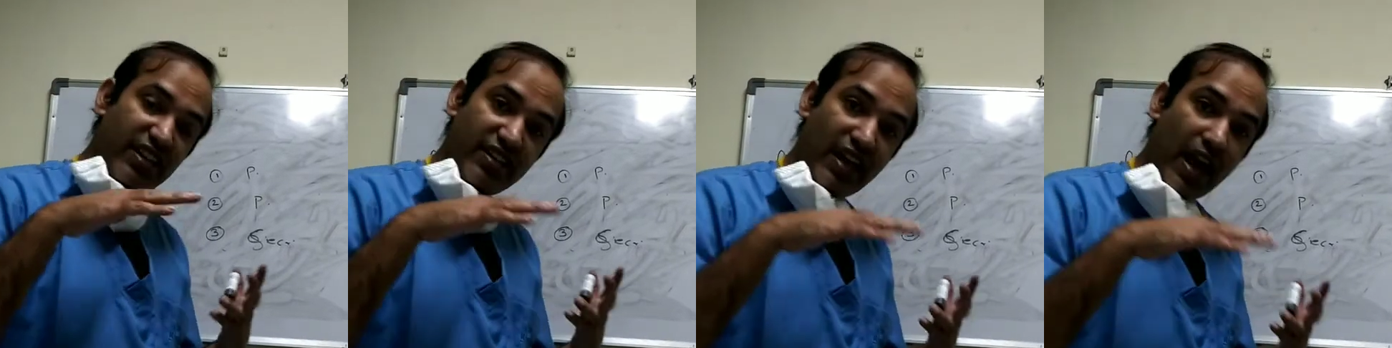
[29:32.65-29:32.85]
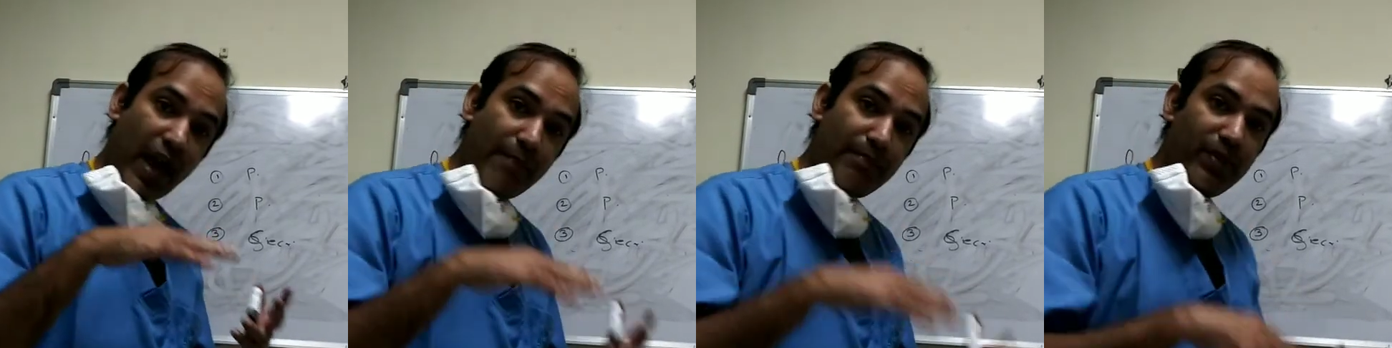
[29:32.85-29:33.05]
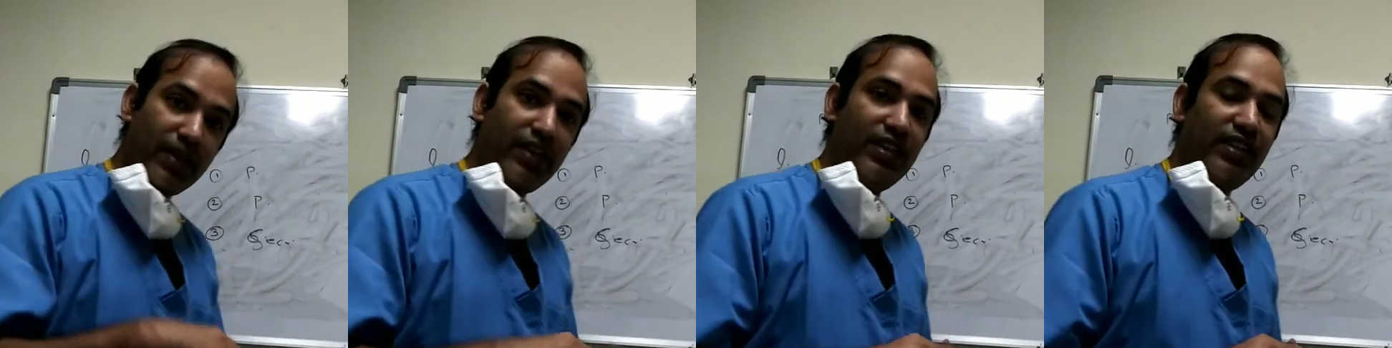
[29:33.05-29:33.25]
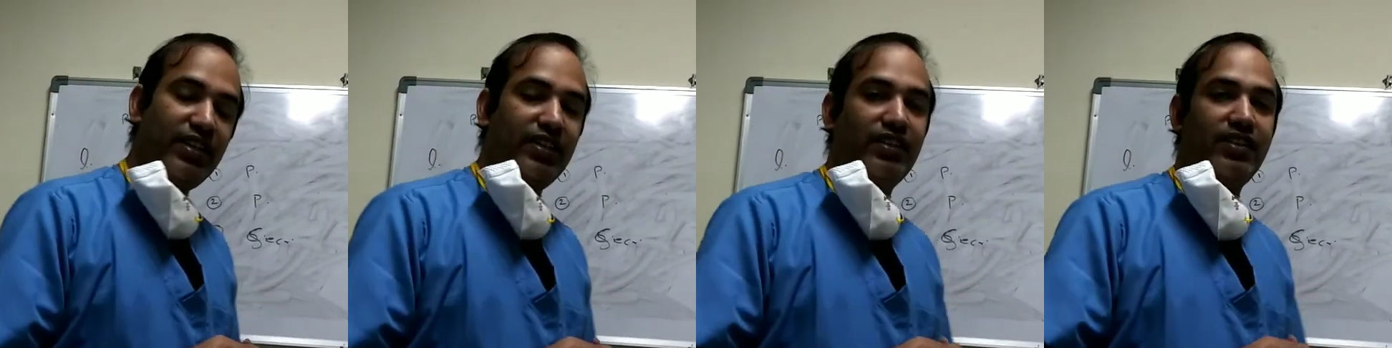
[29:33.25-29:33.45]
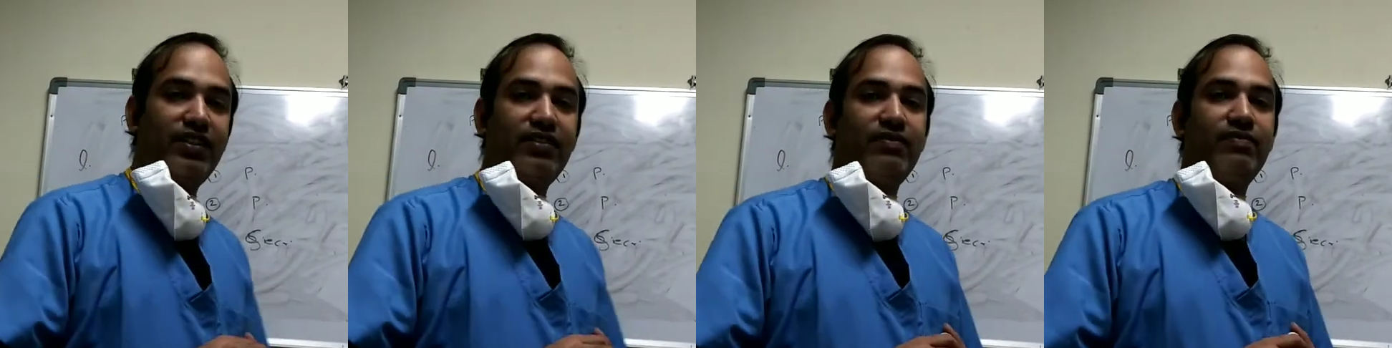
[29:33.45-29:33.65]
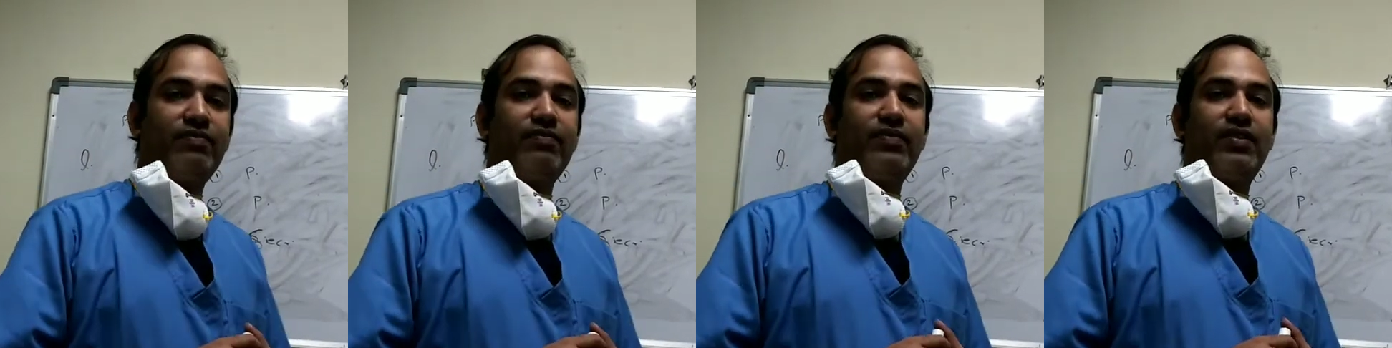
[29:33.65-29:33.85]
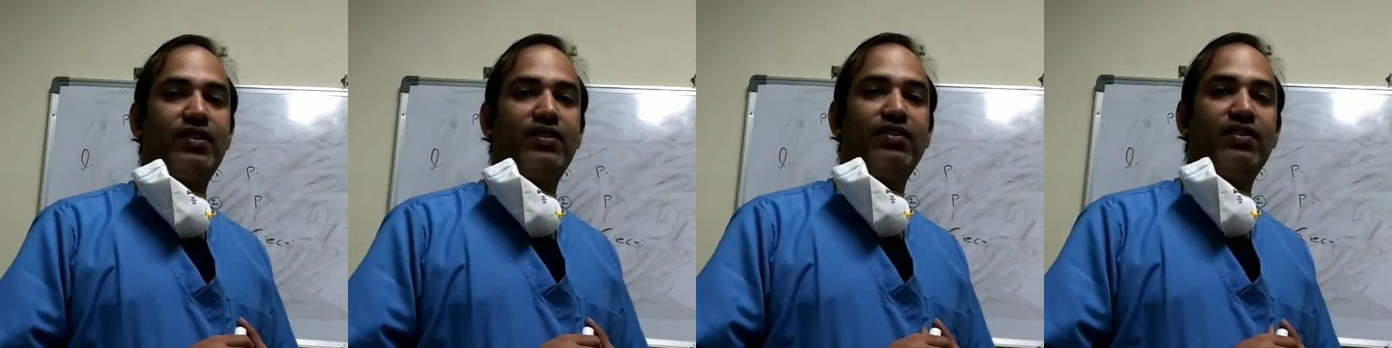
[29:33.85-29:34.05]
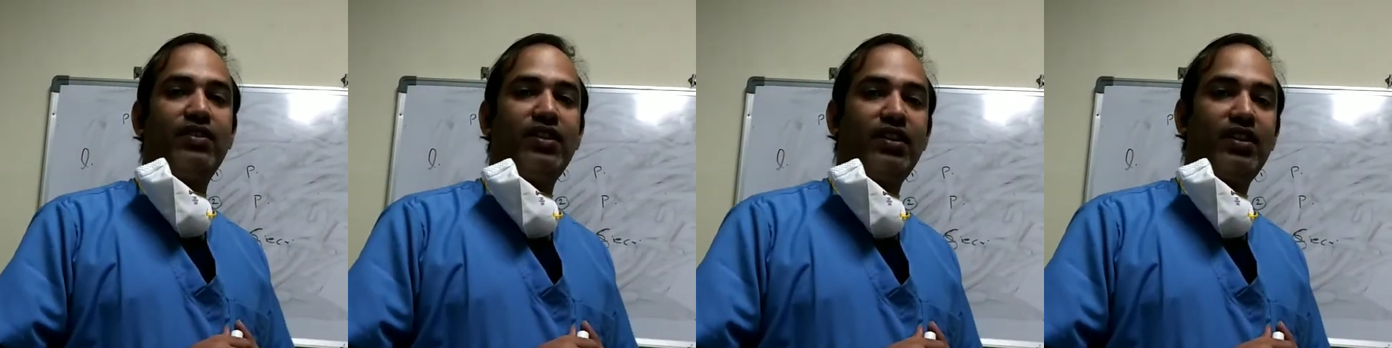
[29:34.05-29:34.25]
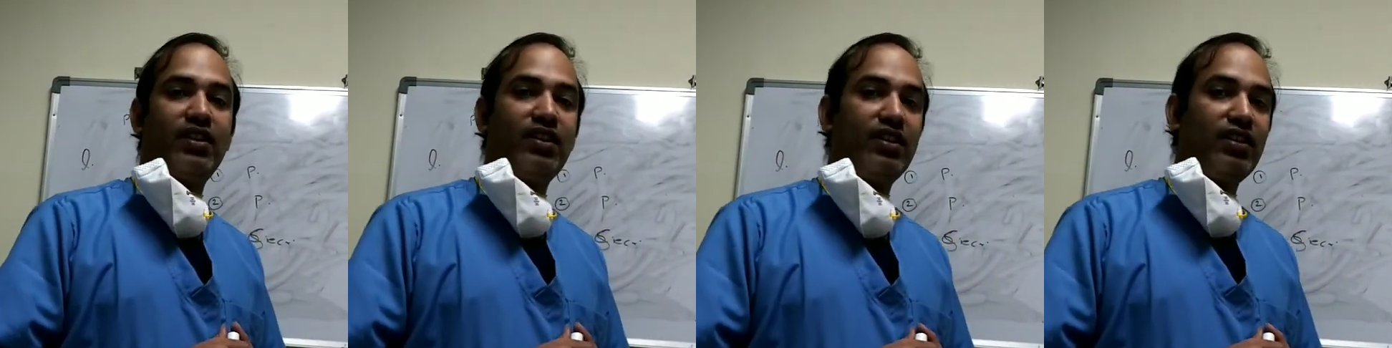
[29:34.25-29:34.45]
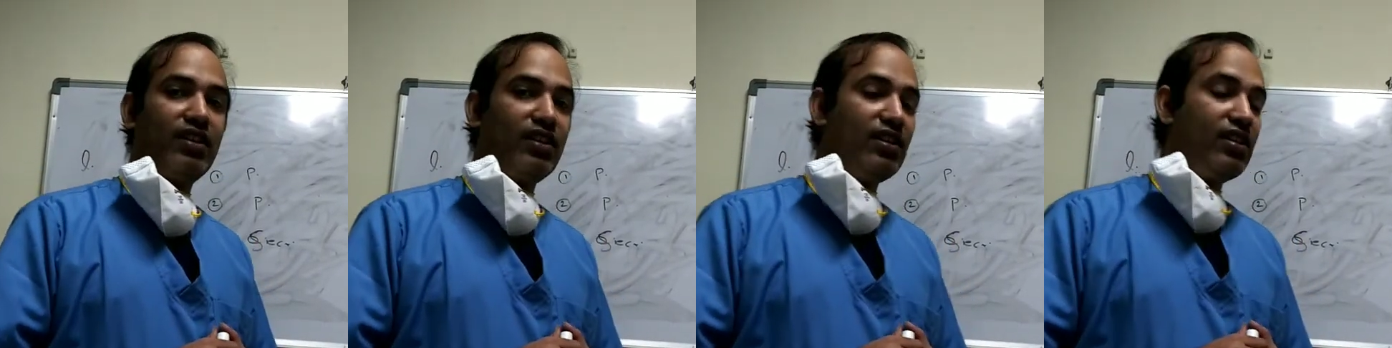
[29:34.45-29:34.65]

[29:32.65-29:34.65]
rapidly, okay,